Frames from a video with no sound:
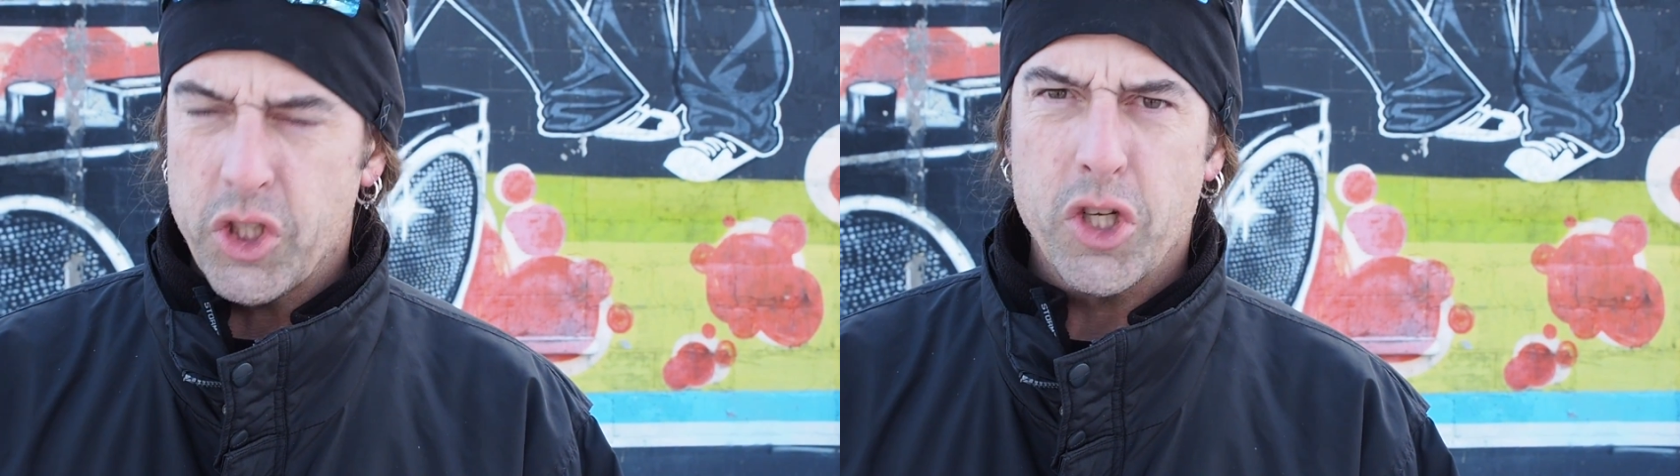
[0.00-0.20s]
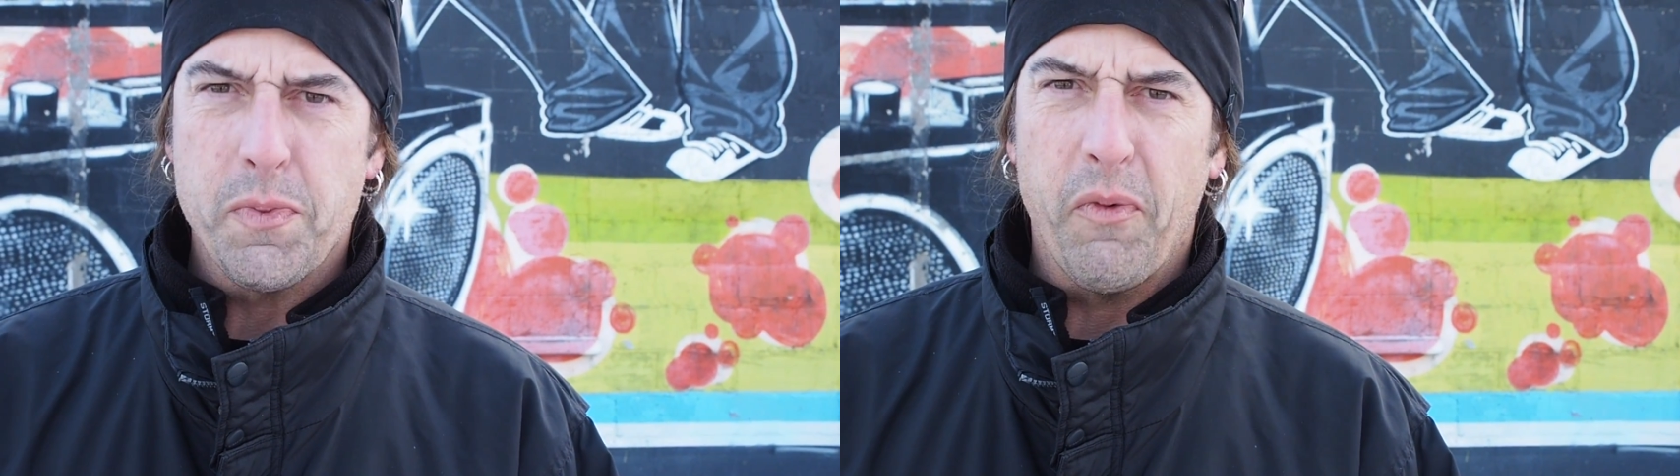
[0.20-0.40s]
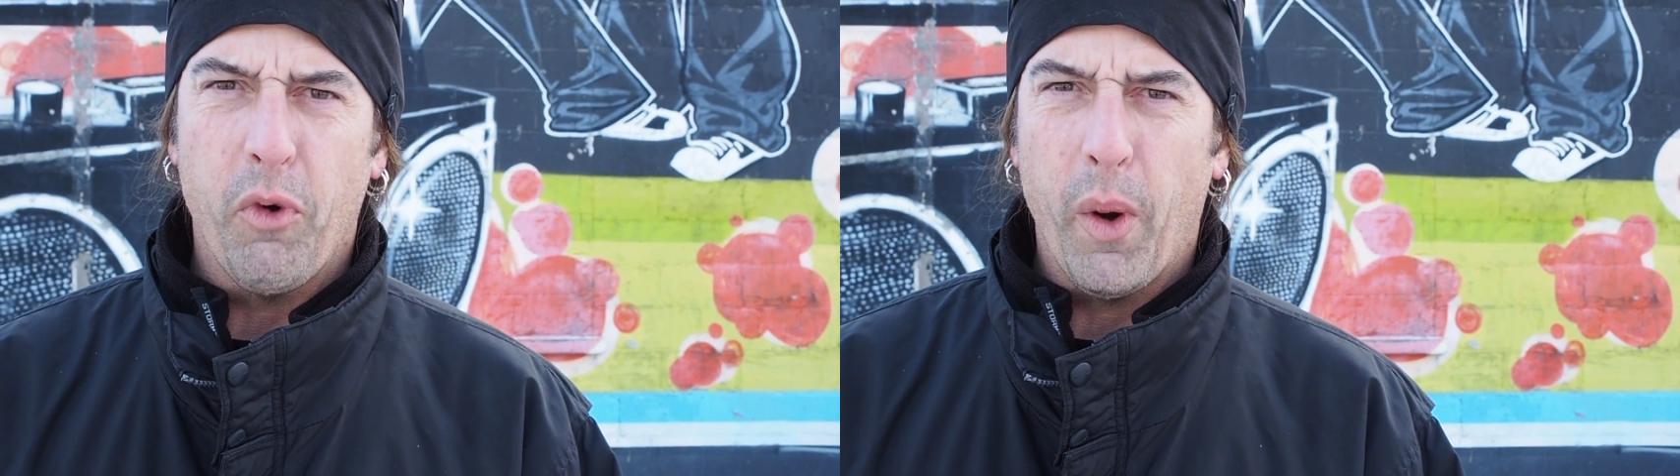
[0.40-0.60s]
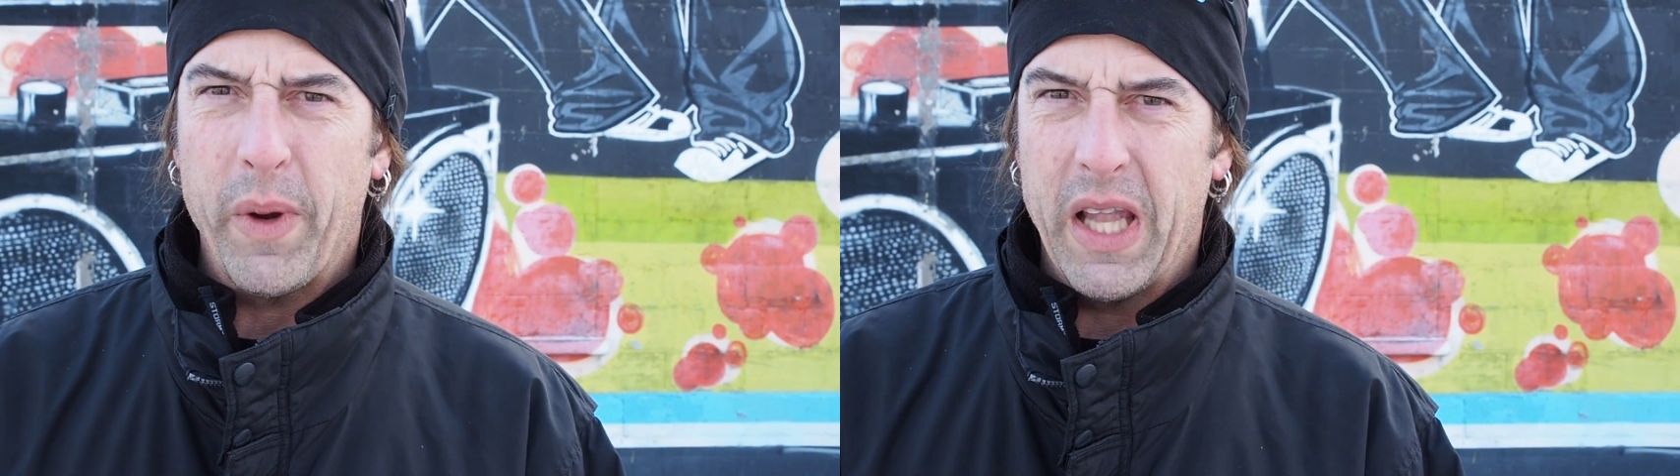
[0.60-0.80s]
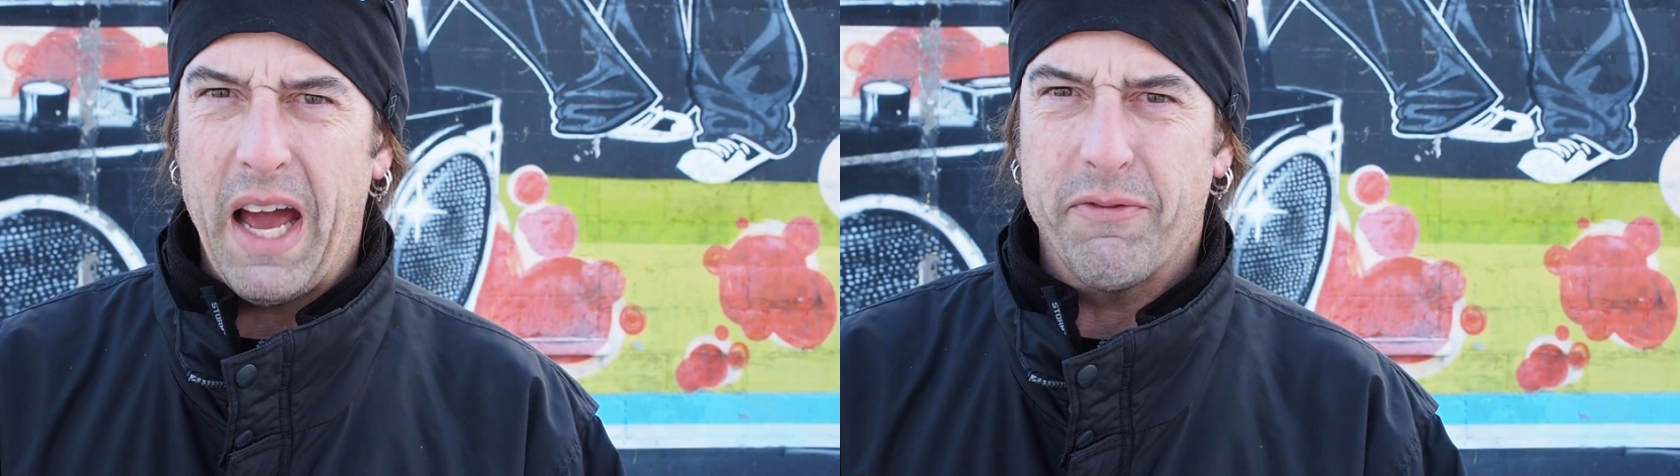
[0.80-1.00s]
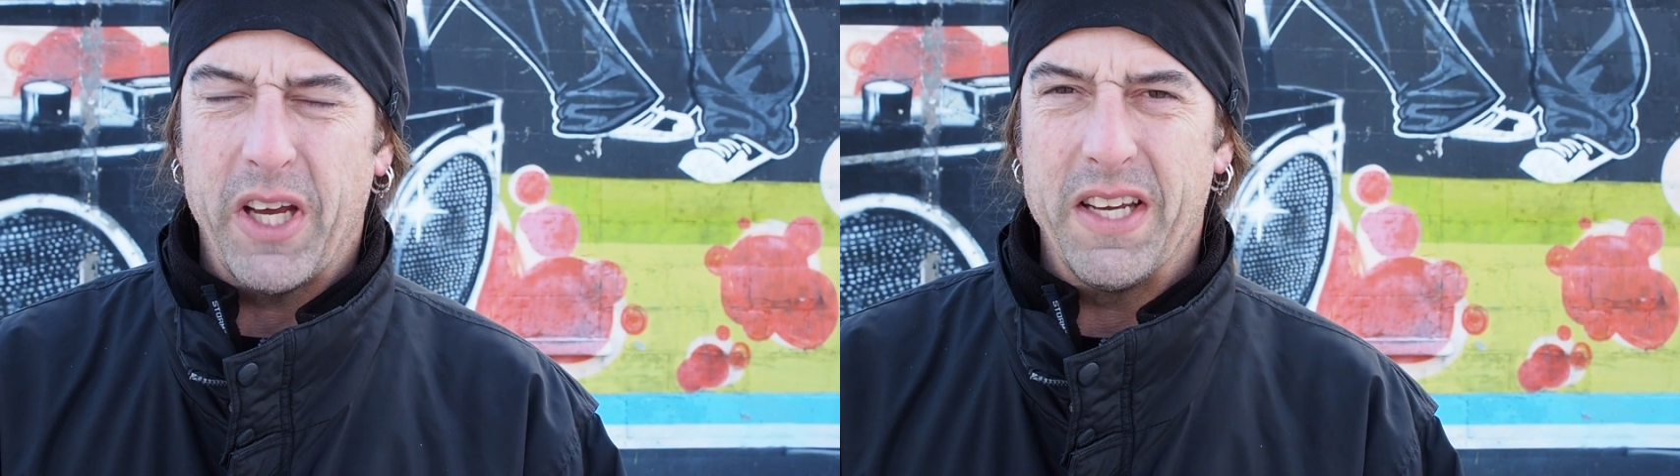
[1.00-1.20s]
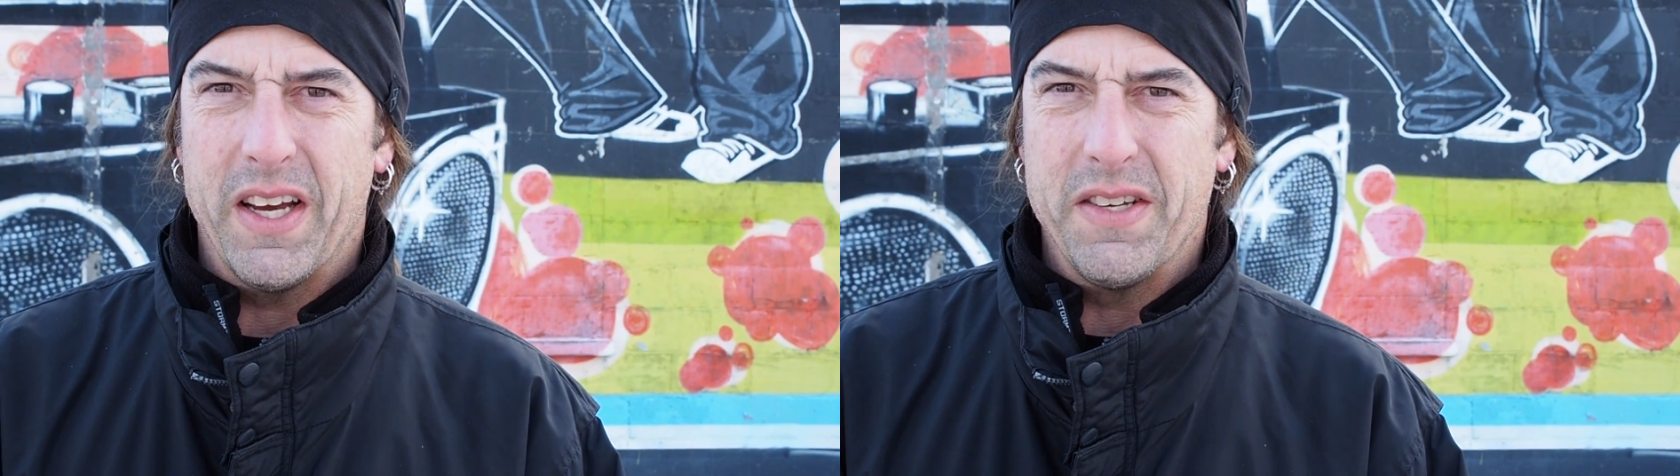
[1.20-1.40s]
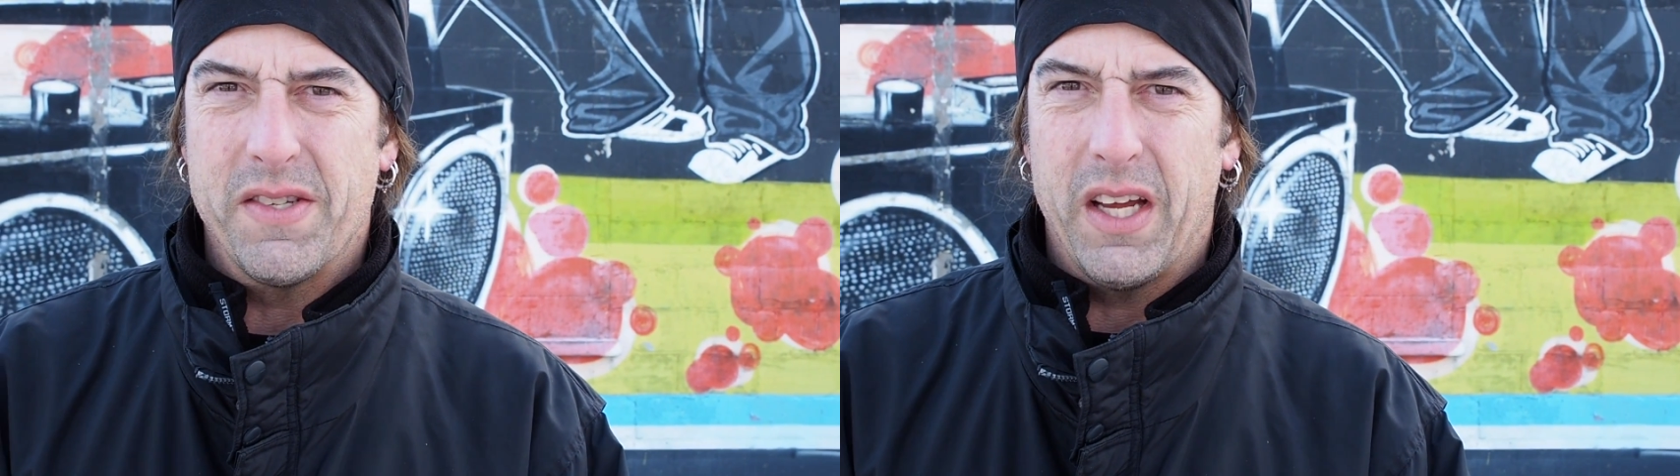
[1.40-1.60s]
just before we left,
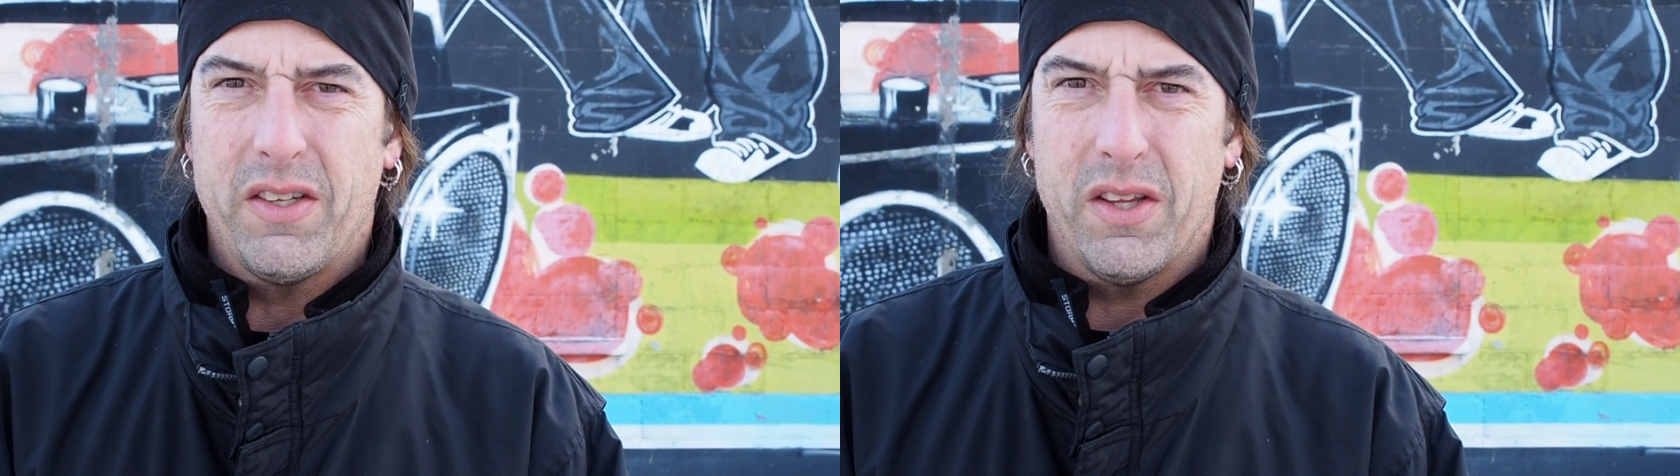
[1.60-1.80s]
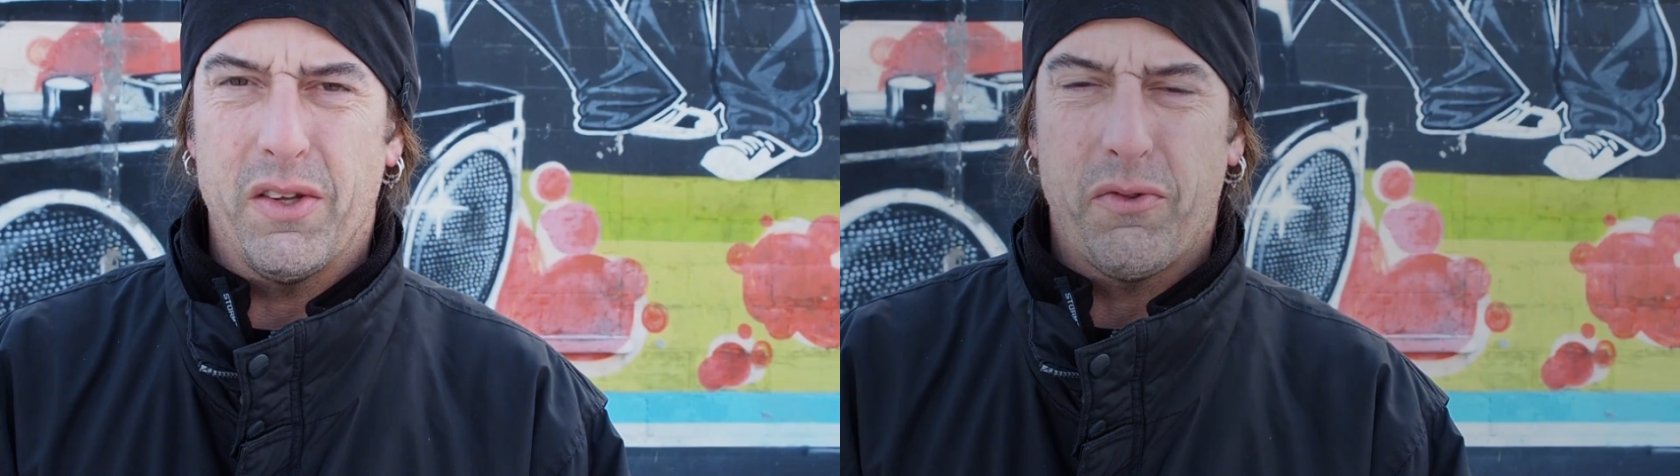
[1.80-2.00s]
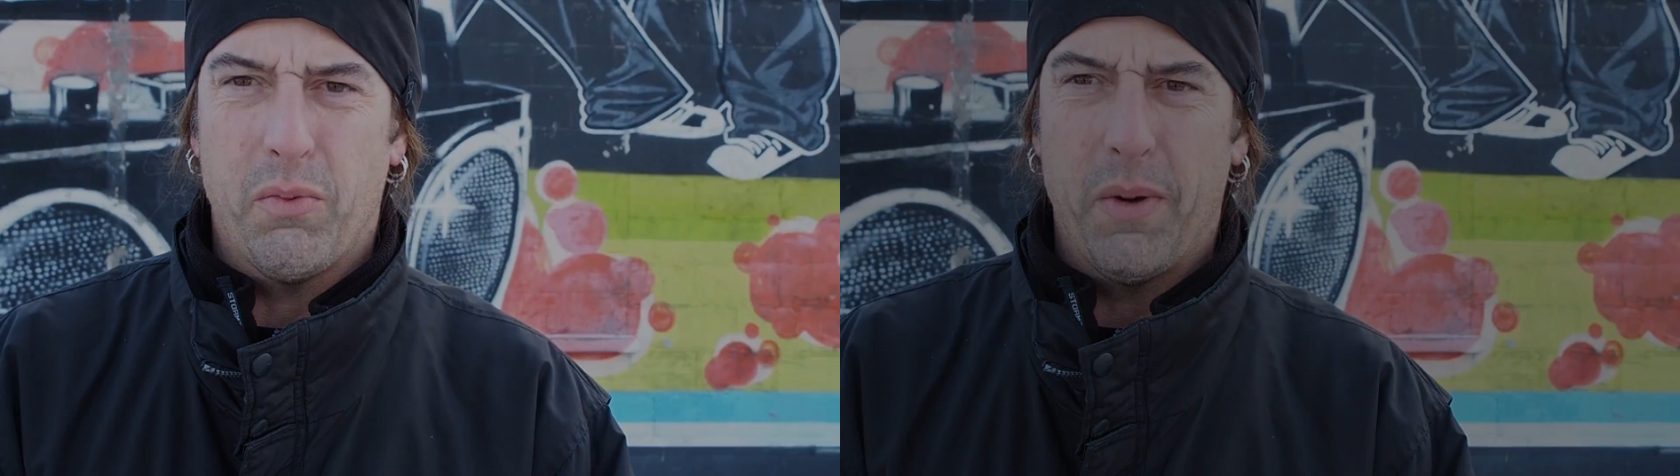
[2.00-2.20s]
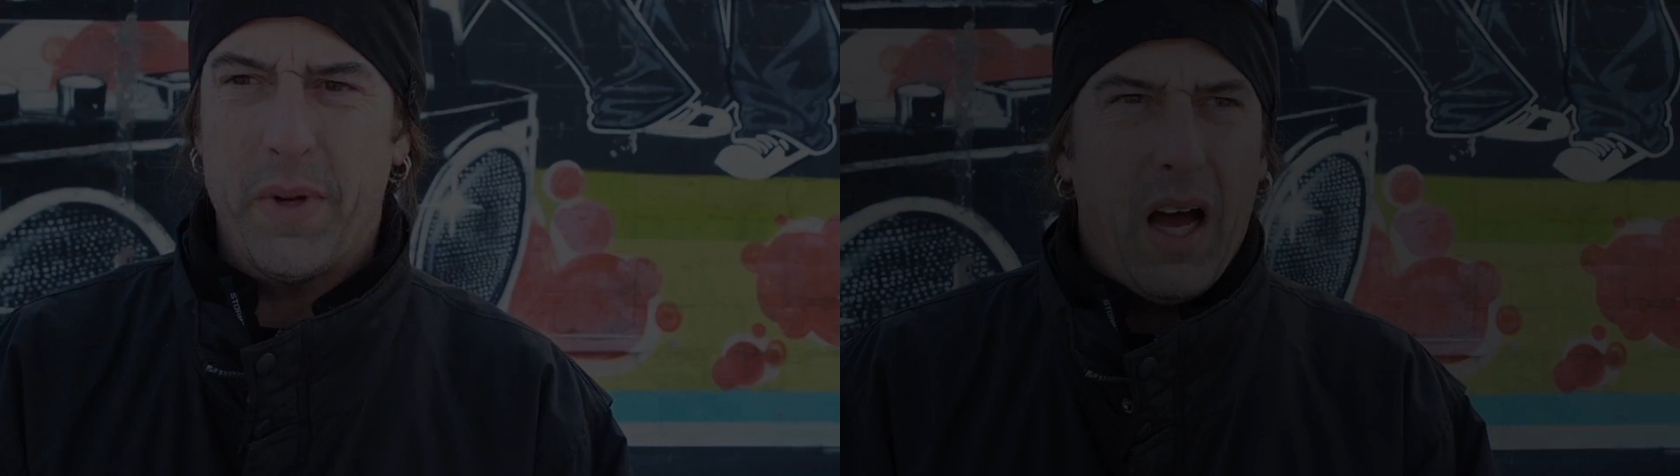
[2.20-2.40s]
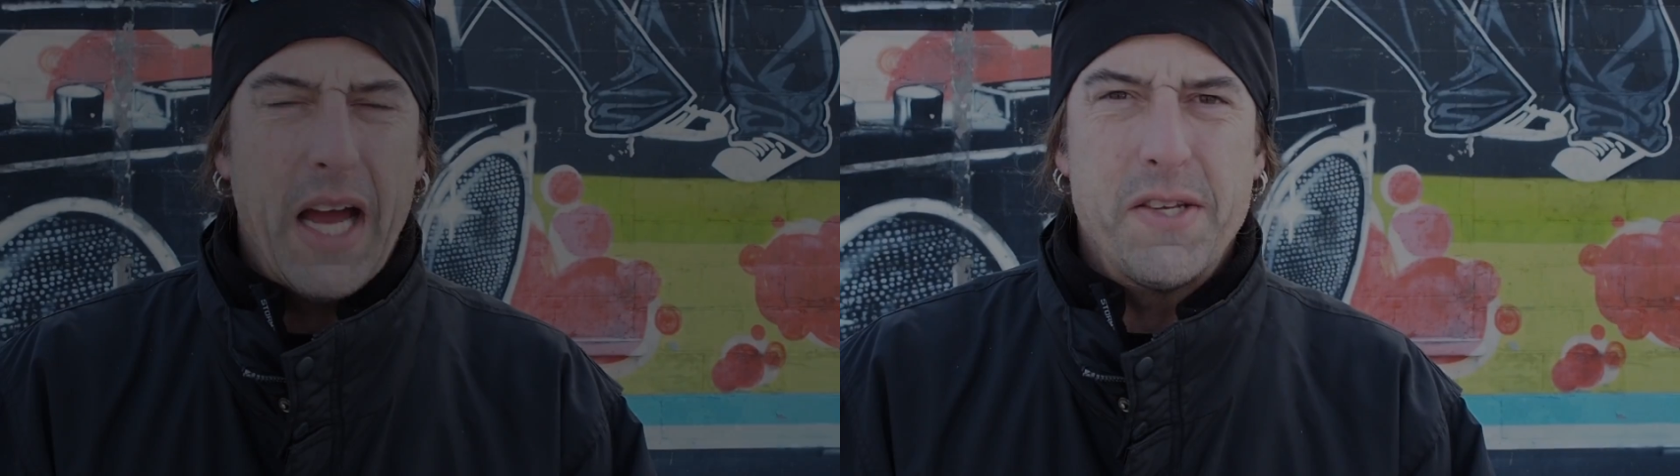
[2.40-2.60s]
I said to this woman, I